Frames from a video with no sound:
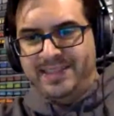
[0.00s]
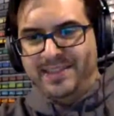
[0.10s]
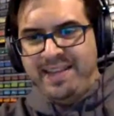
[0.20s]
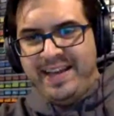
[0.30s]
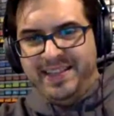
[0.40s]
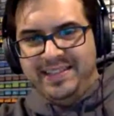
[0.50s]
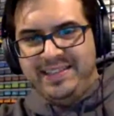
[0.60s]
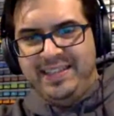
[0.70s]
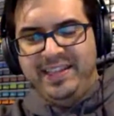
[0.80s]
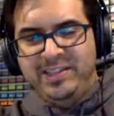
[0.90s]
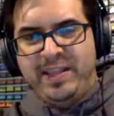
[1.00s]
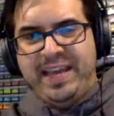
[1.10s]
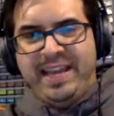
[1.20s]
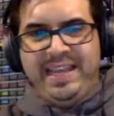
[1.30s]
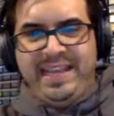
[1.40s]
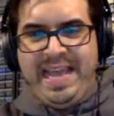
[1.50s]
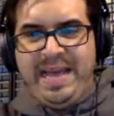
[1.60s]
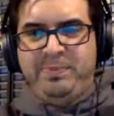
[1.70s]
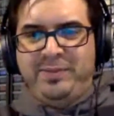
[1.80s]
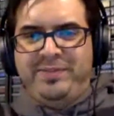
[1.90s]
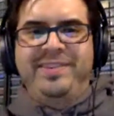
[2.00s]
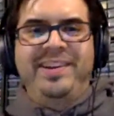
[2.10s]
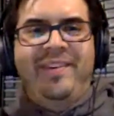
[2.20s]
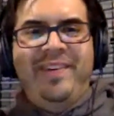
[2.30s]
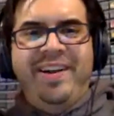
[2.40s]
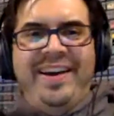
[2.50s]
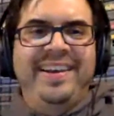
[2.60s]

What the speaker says: yet in the ceiling, so they had like lamps going on.